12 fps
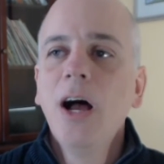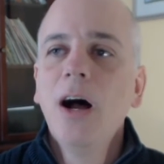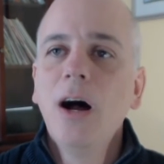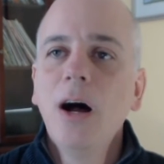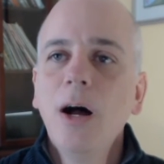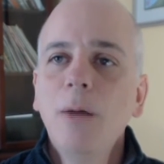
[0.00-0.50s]

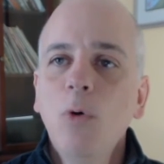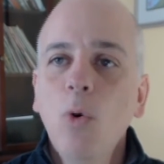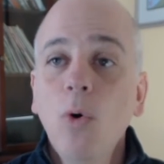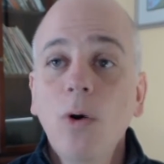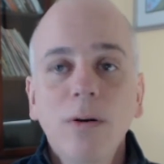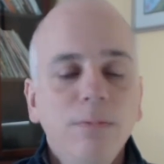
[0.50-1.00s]
Um,
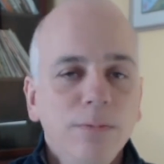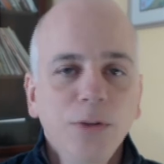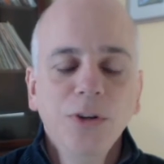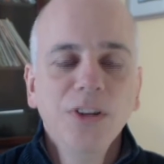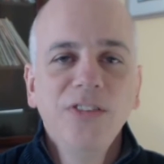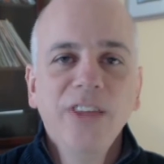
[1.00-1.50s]
or
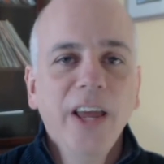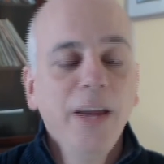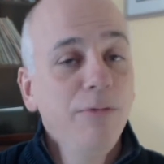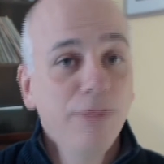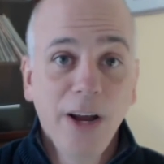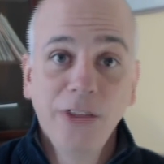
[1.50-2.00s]
you could
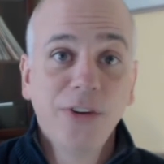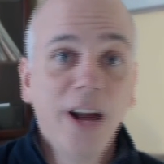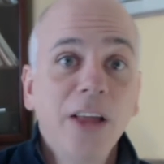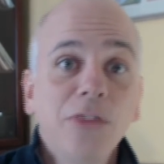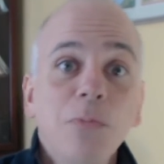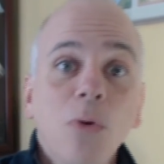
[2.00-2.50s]
say Pfizer
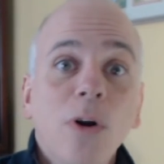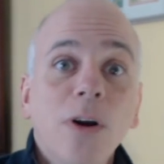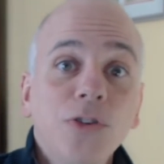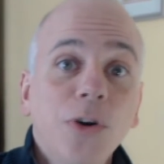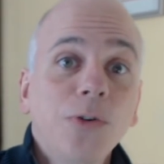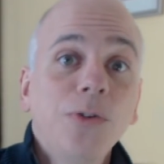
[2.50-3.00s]
has
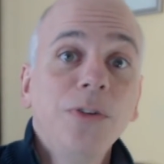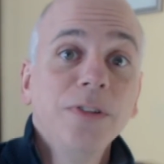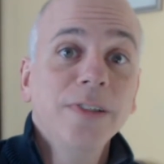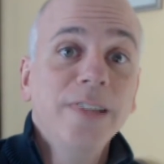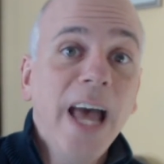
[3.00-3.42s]
more total